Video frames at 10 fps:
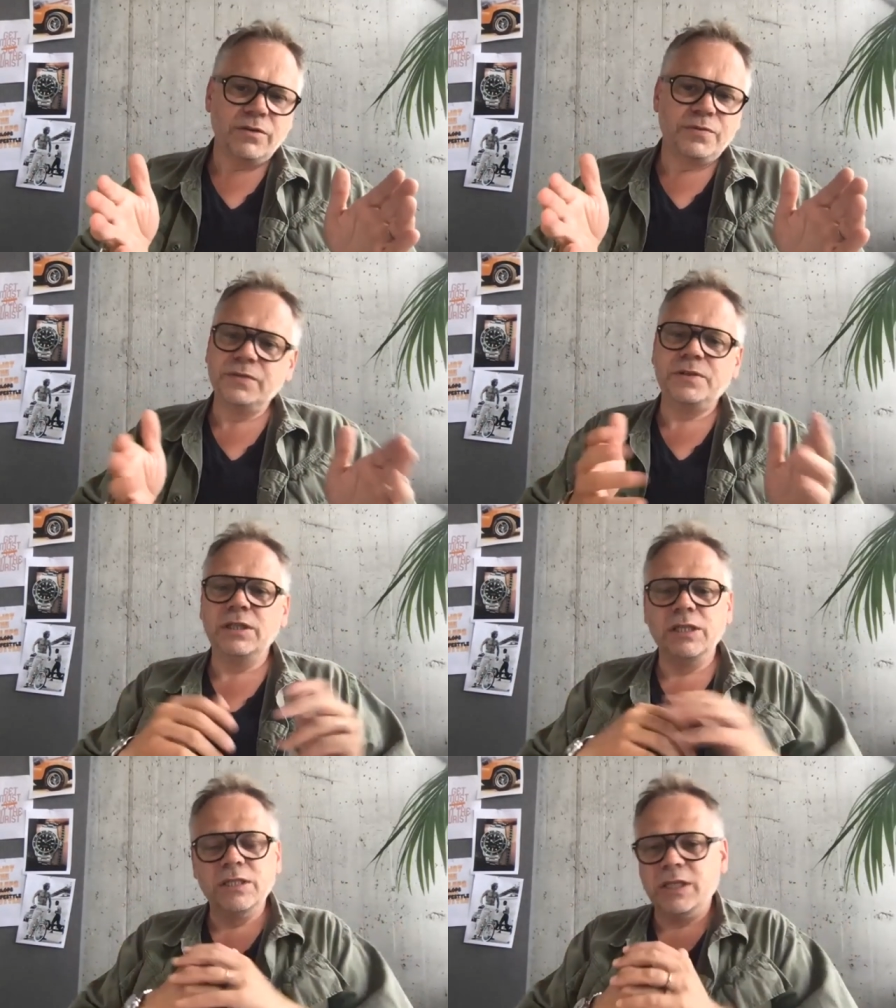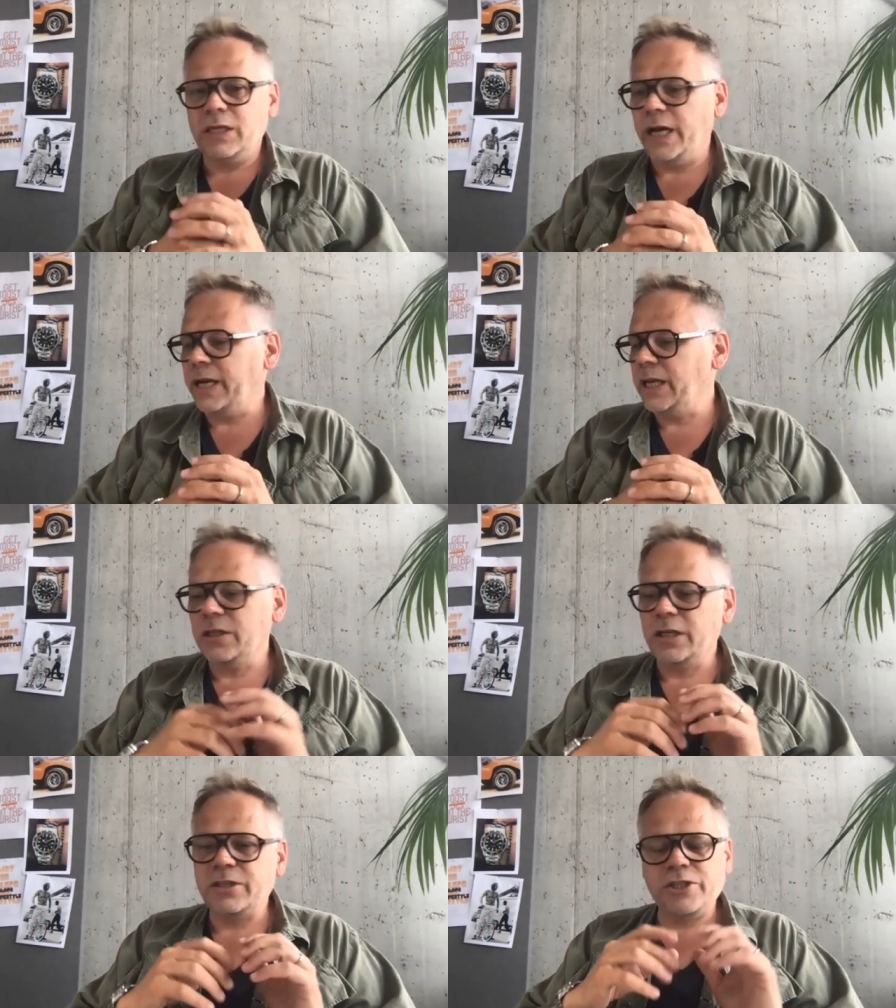50s and I had like
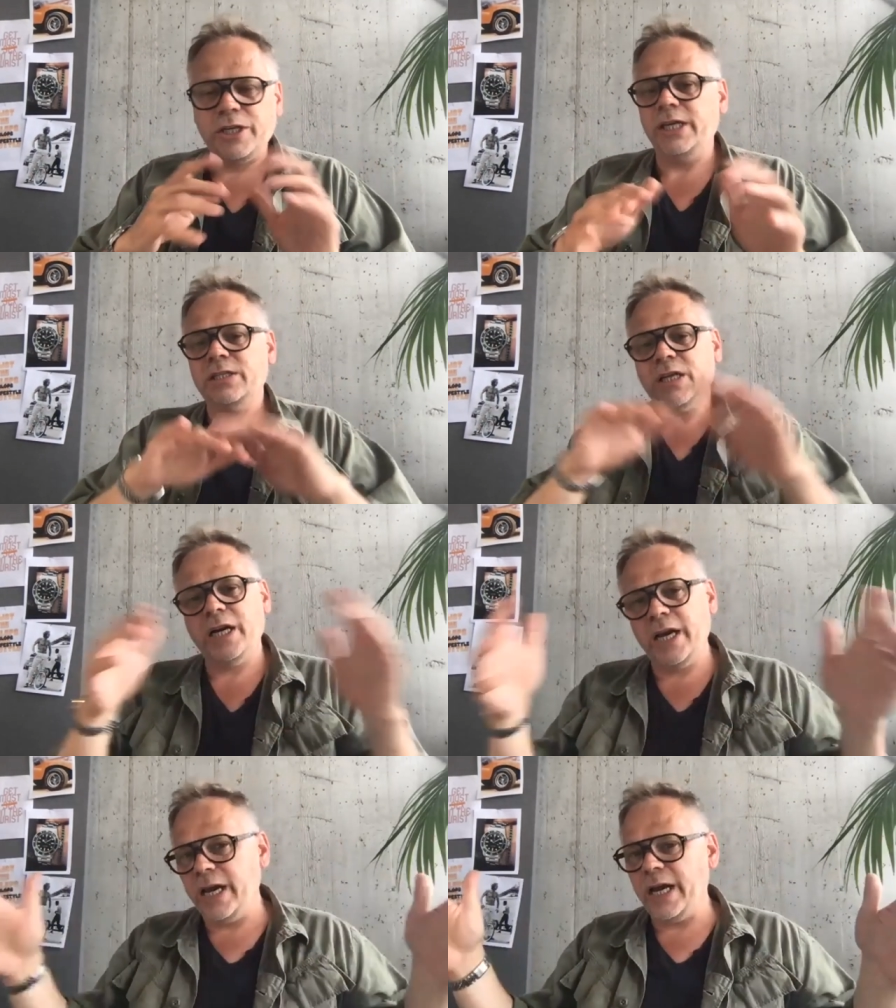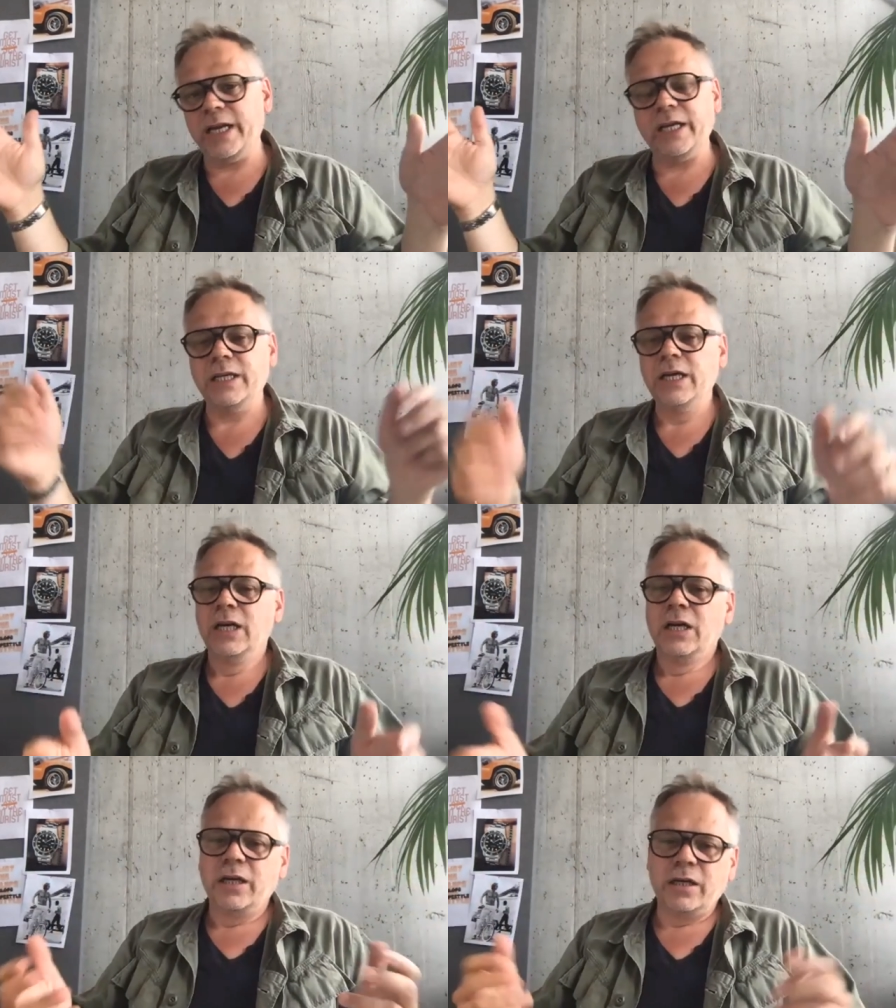Led chase I had and
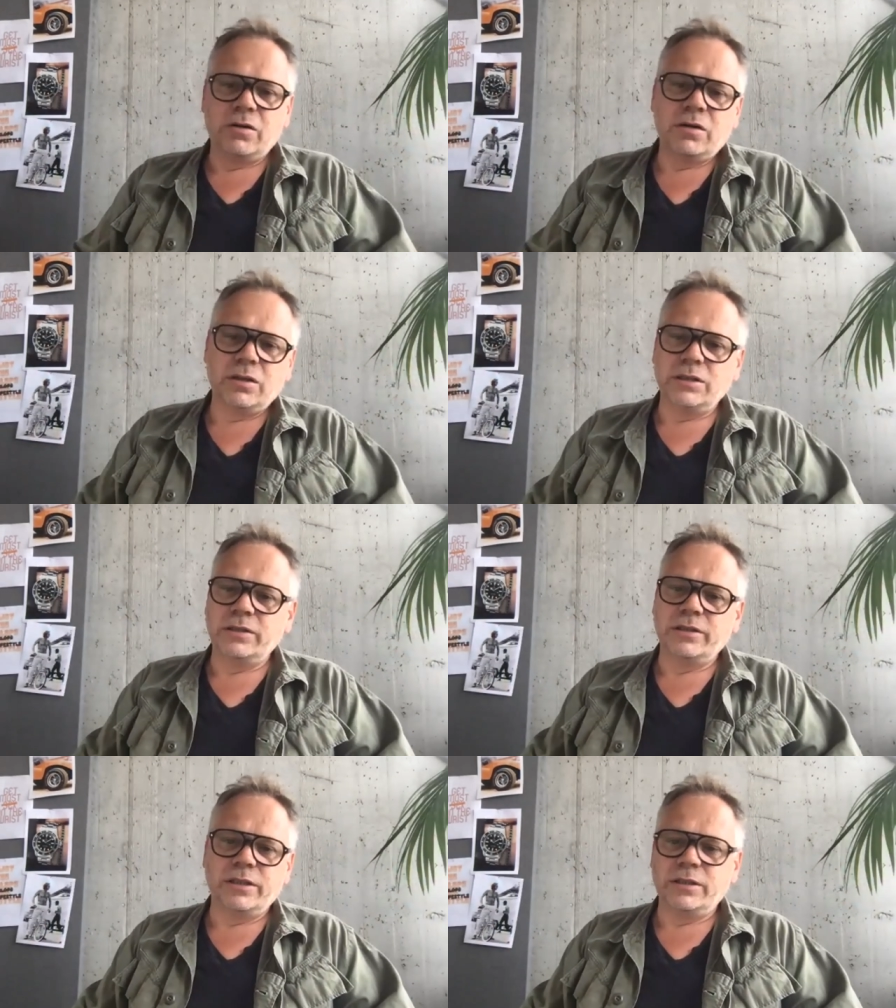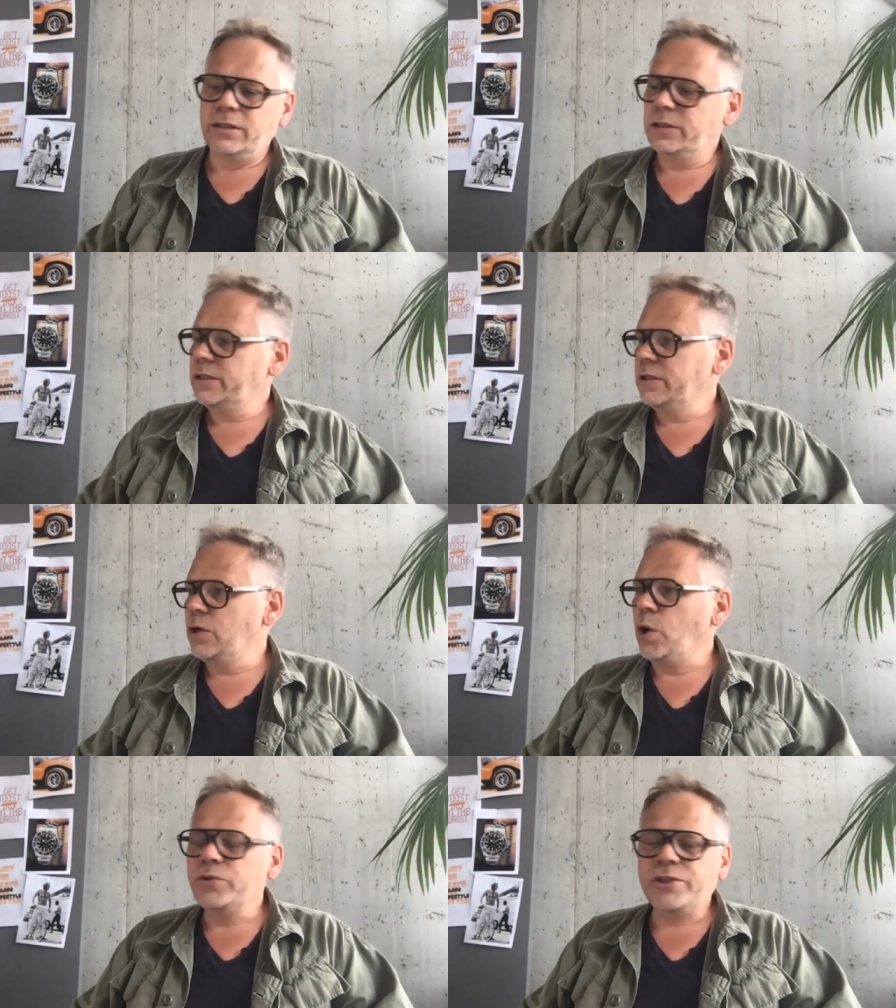you know the, the, the, the
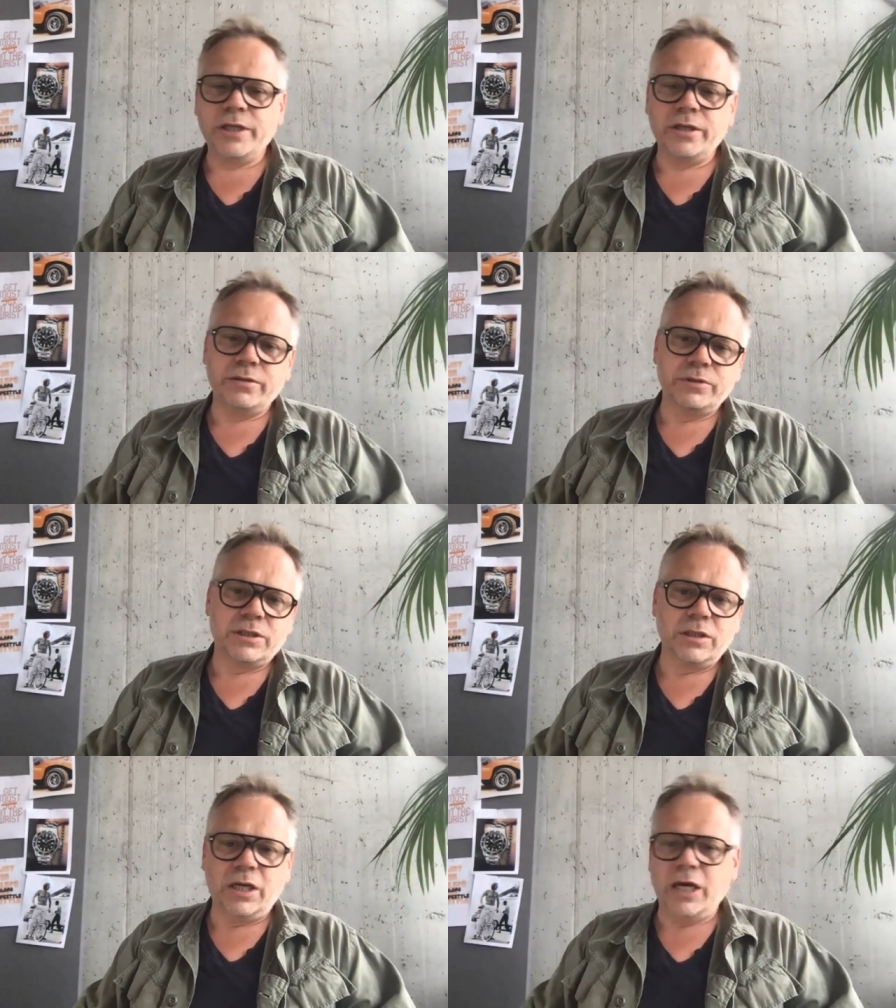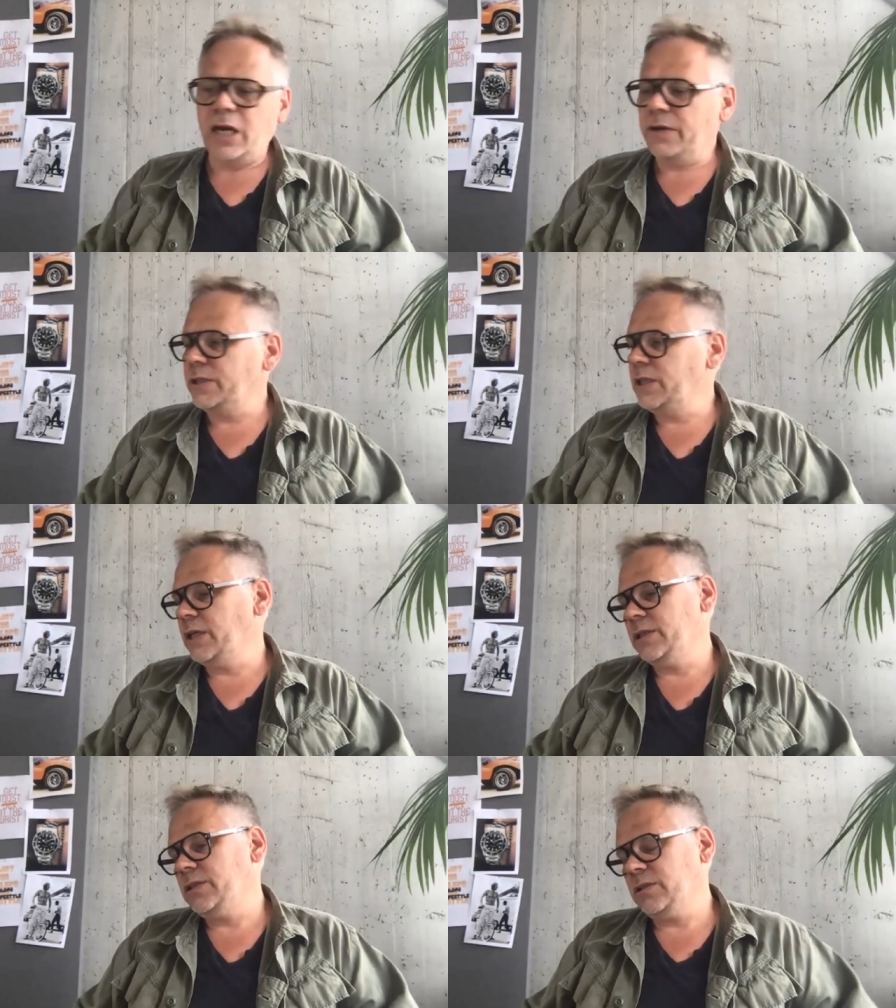lounge chair we still have and, and,
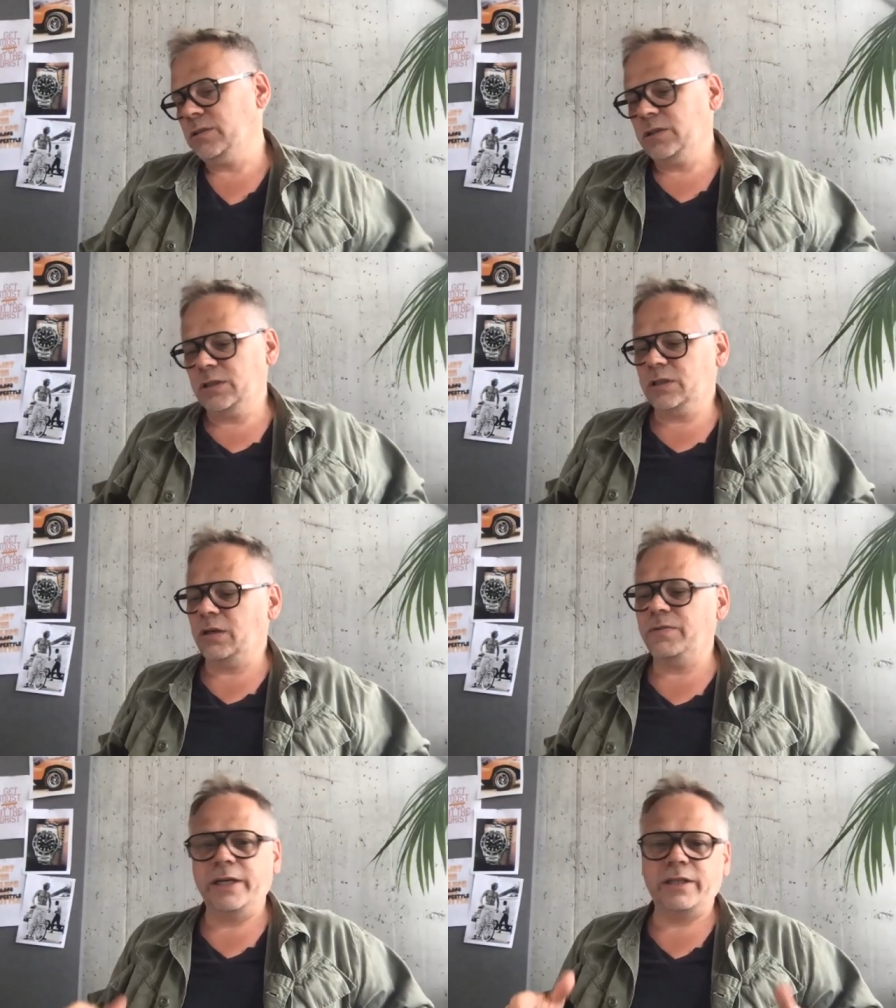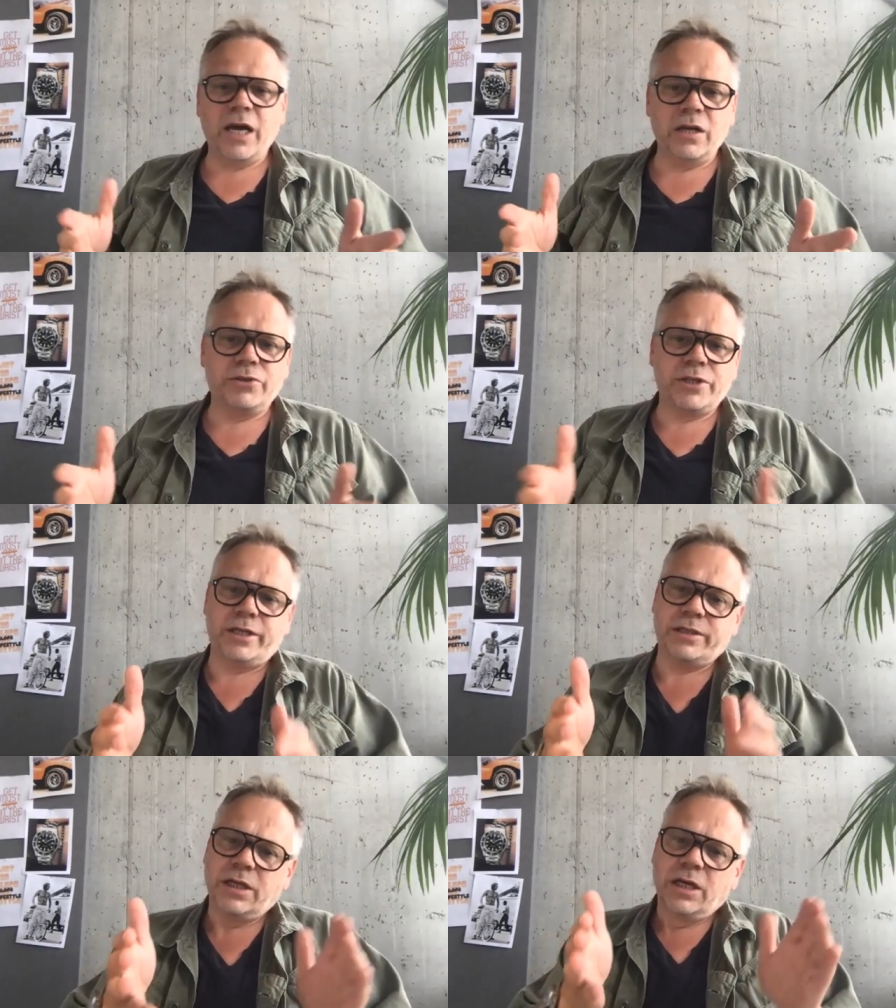and stuff like the aloe chairs.